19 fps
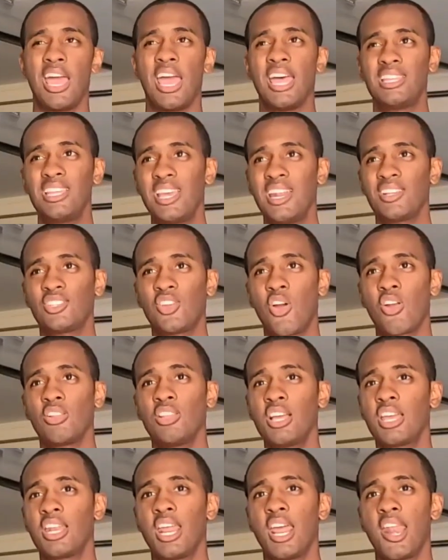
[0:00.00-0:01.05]
And then I started
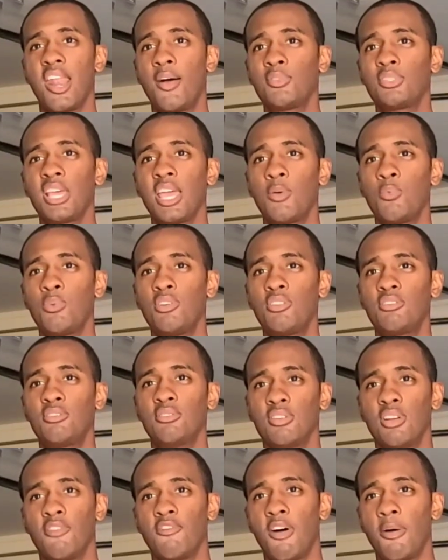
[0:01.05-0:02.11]
looking at it, I was like, well,
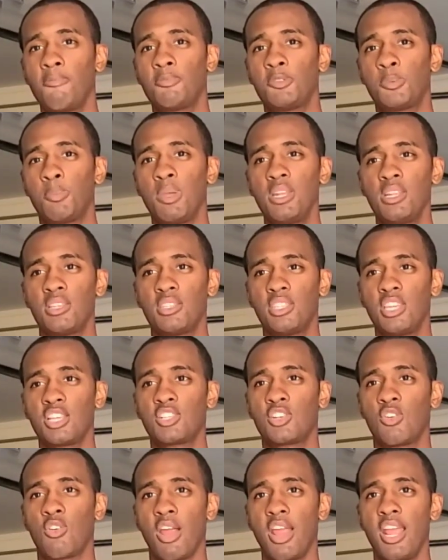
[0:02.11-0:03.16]
if I'm spending
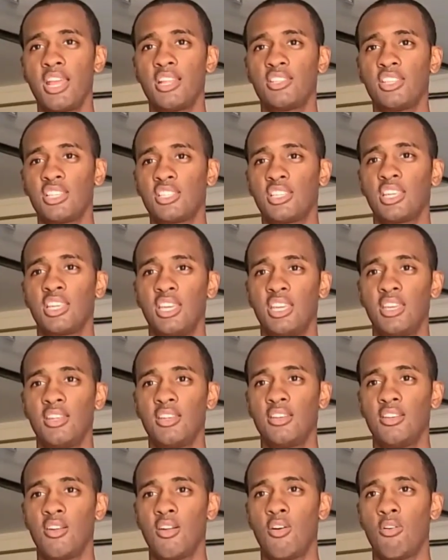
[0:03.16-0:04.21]
$6 grand just to
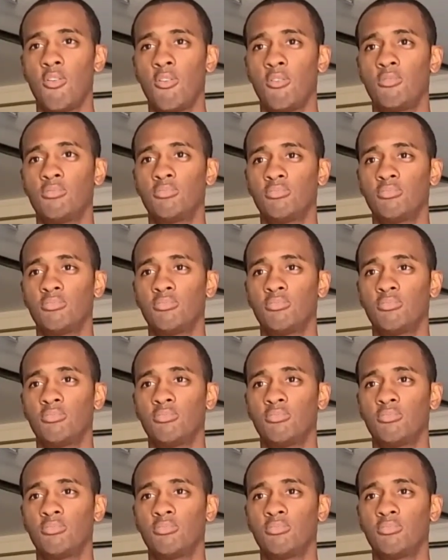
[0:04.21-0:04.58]
get, you know,